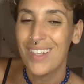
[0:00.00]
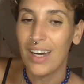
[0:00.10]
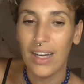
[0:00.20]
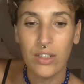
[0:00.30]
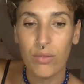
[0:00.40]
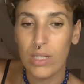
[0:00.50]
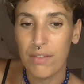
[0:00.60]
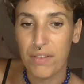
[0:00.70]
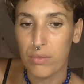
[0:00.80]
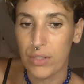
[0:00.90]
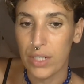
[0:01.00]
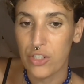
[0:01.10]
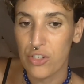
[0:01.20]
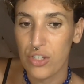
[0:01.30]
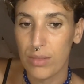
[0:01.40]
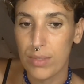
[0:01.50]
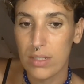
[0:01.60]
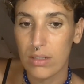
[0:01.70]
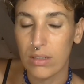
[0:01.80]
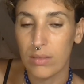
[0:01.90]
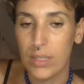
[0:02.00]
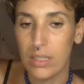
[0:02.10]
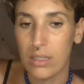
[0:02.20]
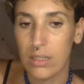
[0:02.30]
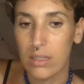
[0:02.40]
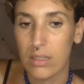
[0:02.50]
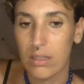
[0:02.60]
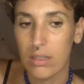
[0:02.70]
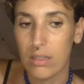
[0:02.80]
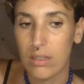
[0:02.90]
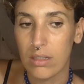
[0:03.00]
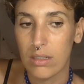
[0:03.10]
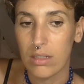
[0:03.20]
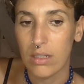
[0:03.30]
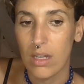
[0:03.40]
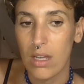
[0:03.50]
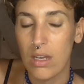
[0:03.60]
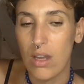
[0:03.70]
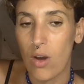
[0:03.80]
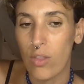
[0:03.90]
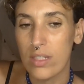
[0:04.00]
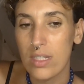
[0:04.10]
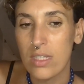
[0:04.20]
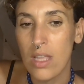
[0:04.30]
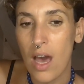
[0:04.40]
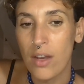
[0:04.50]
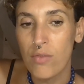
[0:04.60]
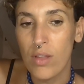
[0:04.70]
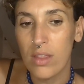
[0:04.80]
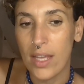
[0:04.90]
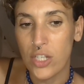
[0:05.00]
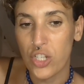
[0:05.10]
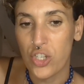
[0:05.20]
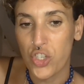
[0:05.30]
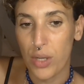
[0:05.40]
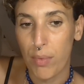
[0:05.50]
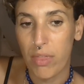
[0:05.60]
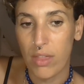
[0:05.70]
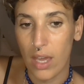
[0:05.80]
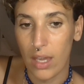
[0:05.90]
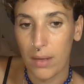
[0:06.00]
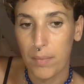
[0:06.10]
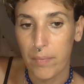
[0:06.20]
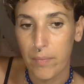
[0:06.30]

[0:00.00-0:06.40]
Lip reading: I don't really feel relationships. Let me No, this is not a relationship thing.